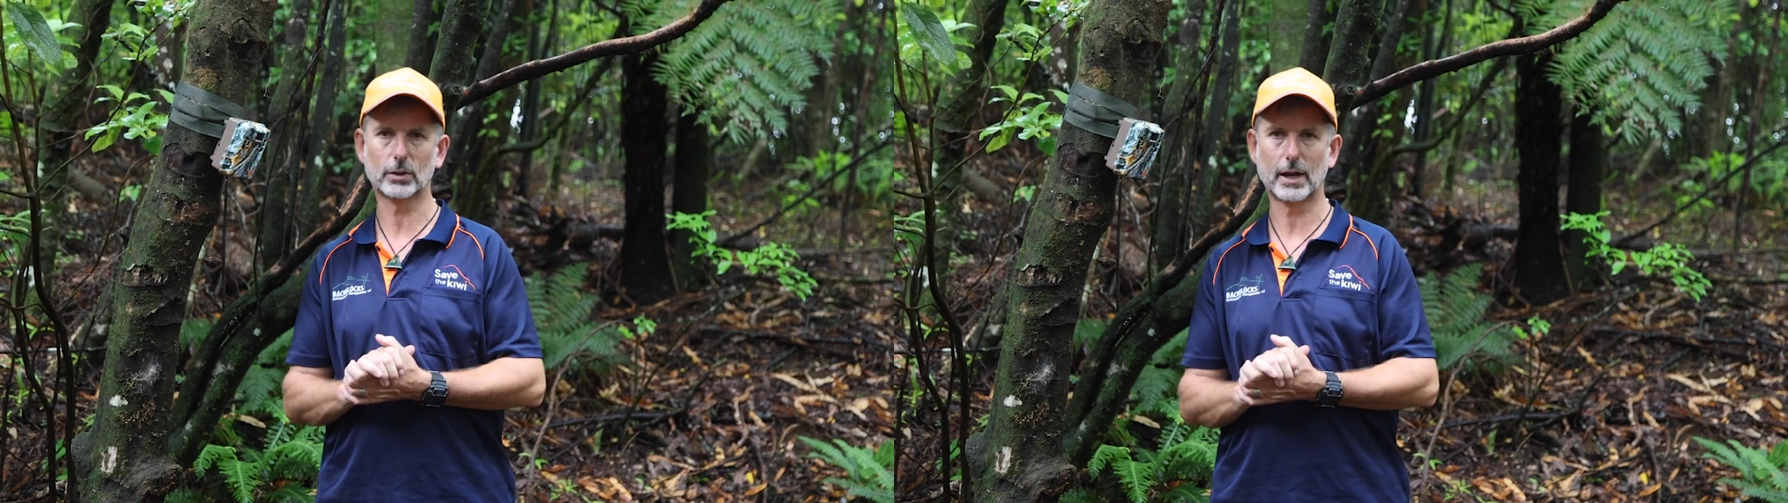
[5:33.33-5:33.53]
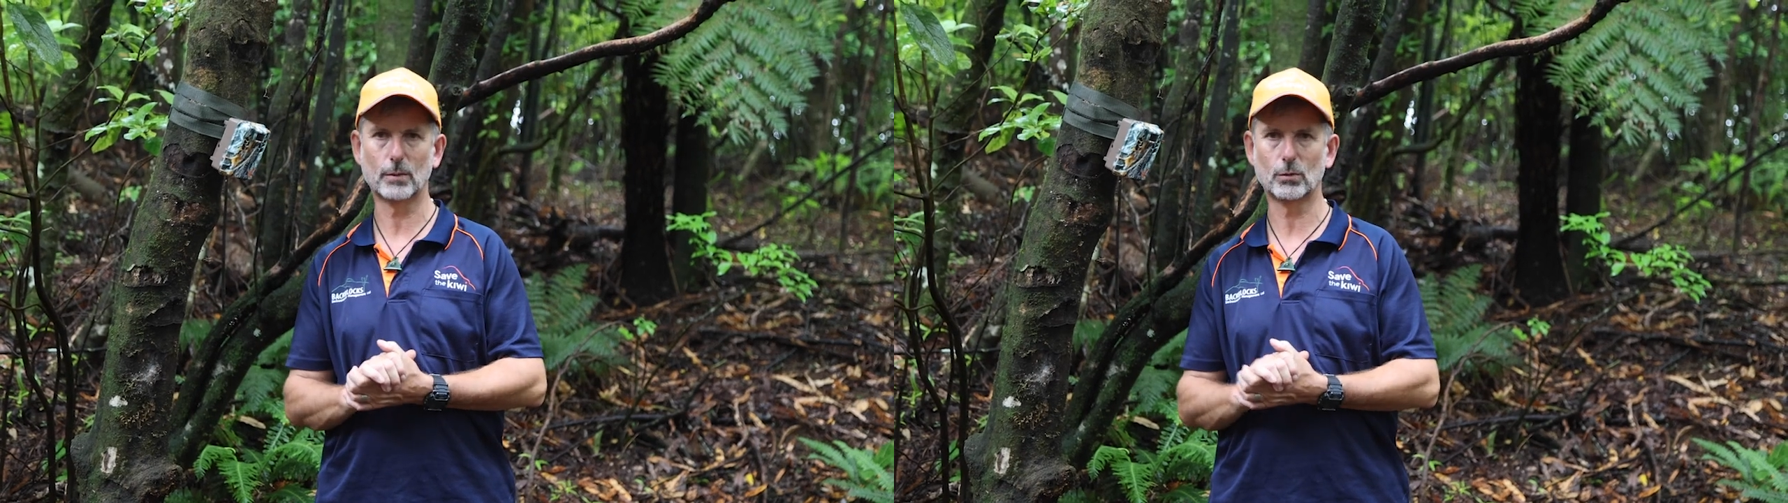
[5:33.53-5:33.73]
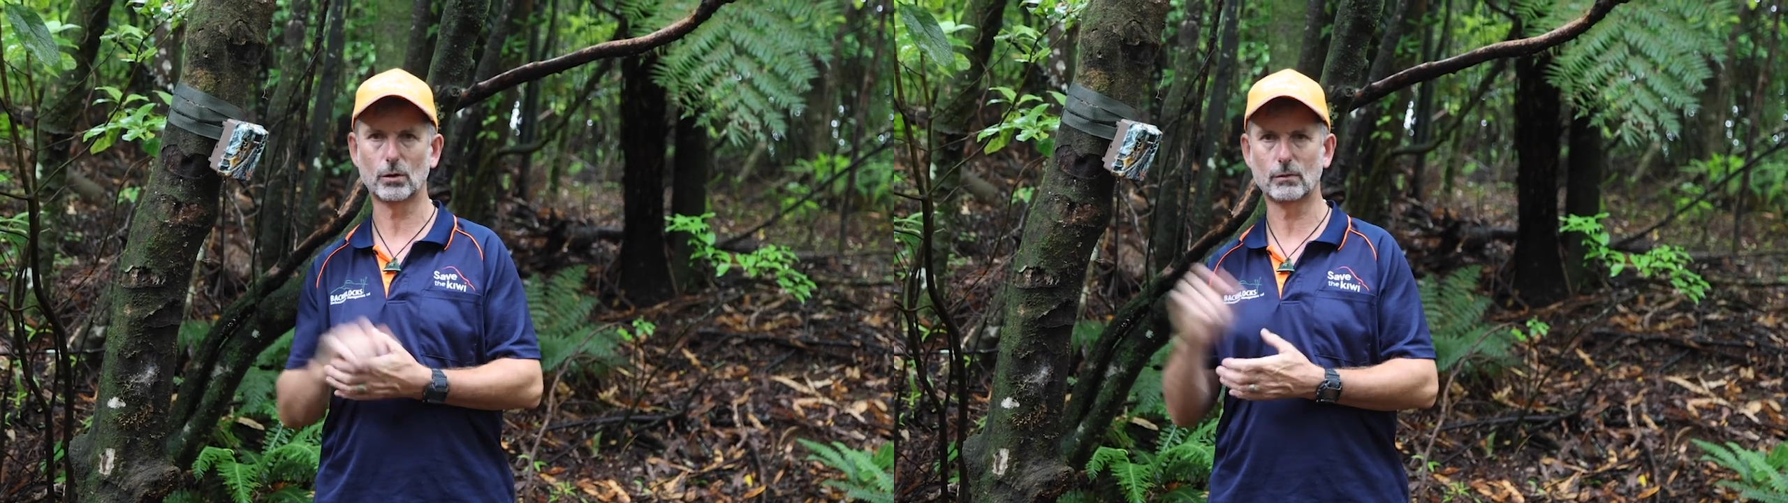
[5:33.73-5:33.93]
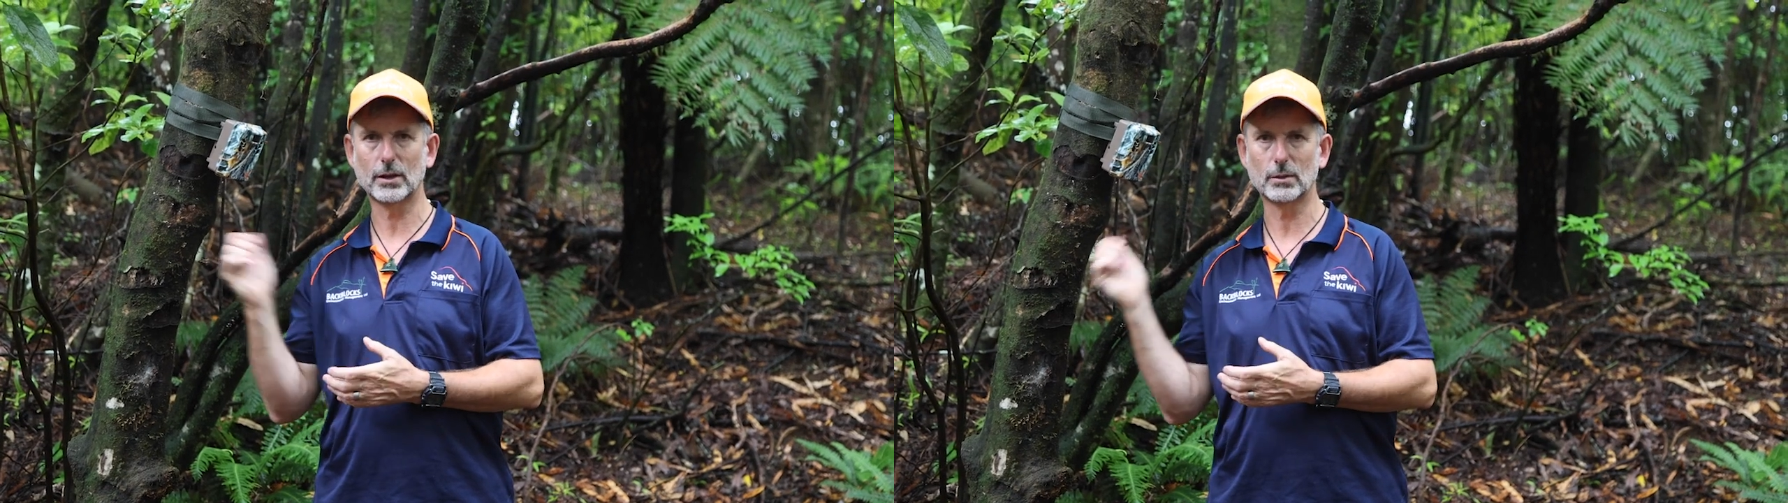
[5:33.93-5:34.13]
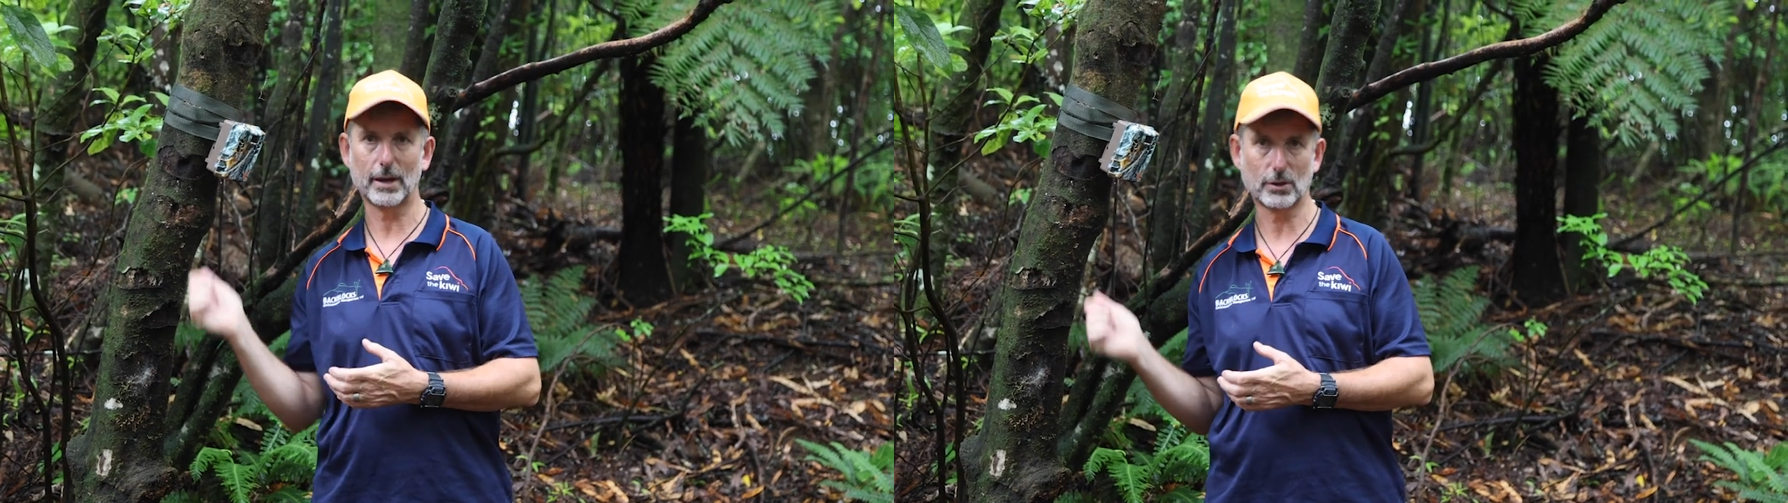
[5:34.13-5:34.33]
camera and
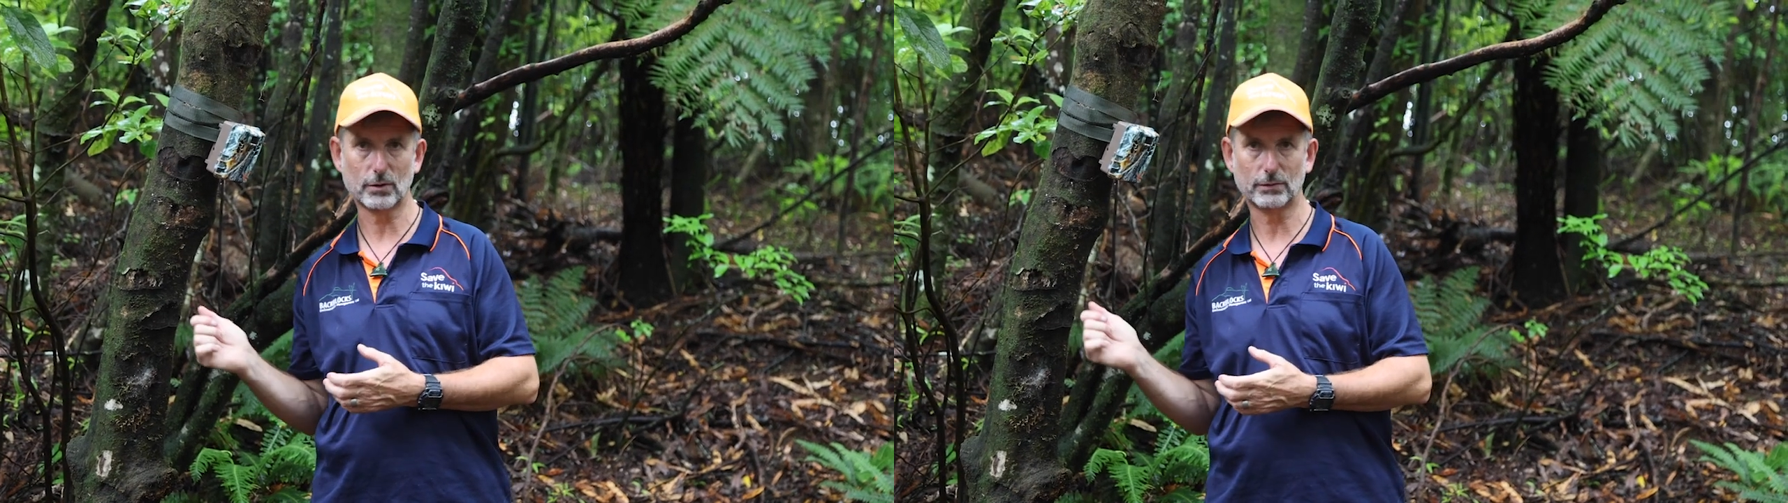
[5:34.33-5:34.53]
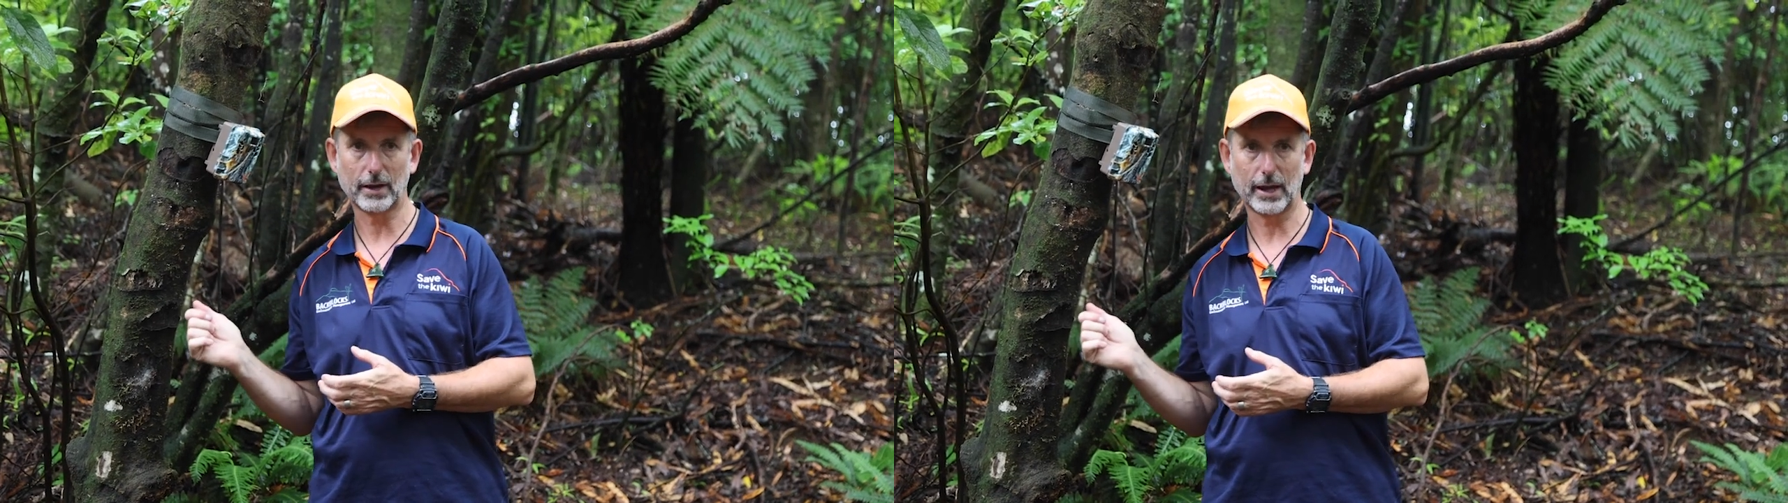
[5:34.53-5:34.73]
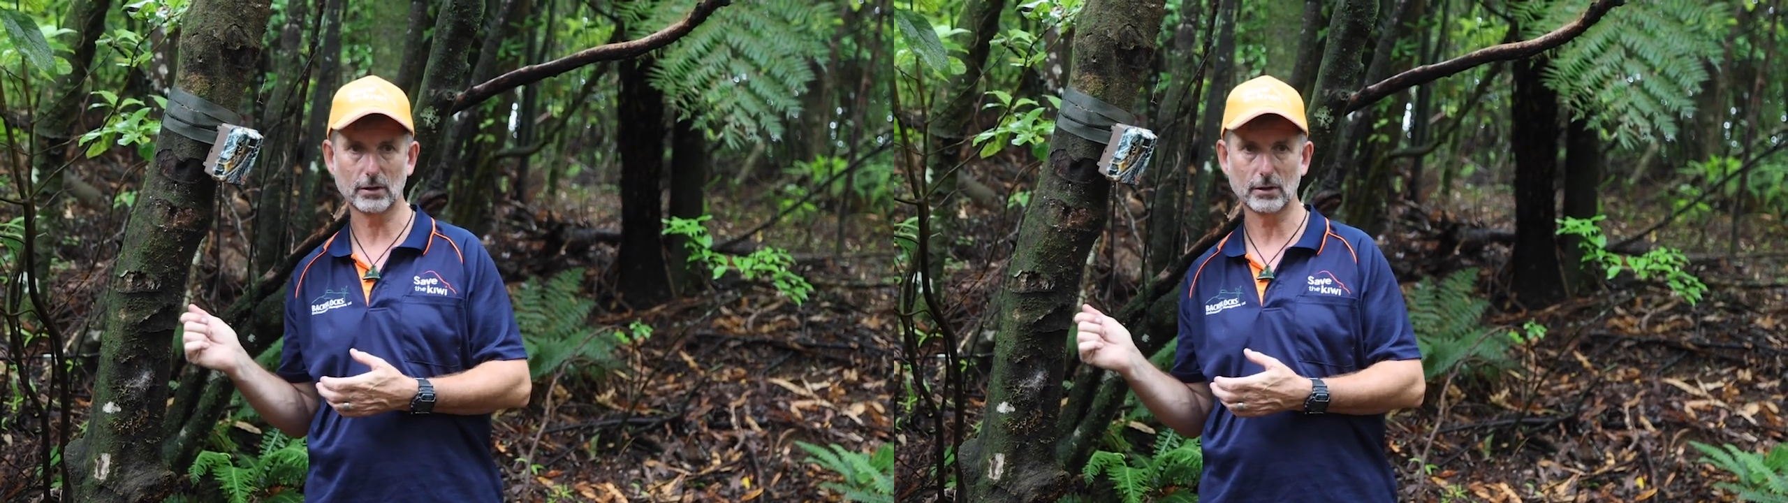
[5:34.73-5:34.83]
run your battery flat.